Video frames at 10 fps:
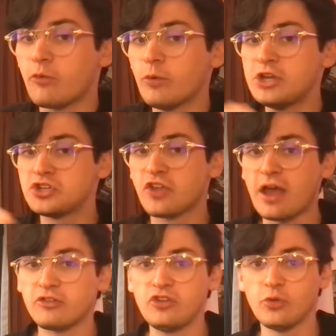reaches
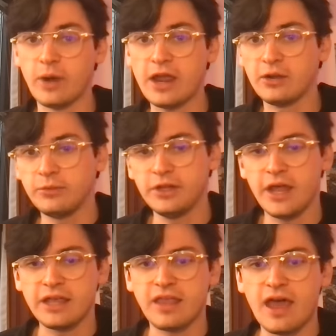out to you randomly
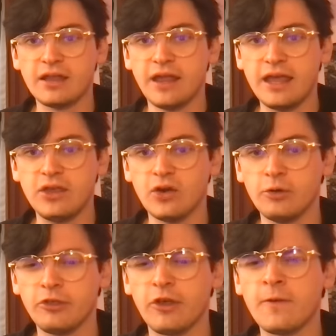like that, like, you're
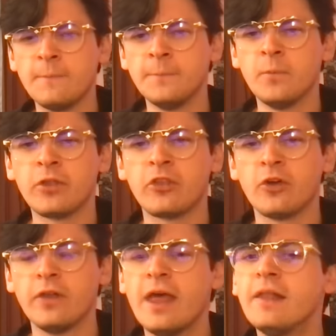always like, hmm, what's their...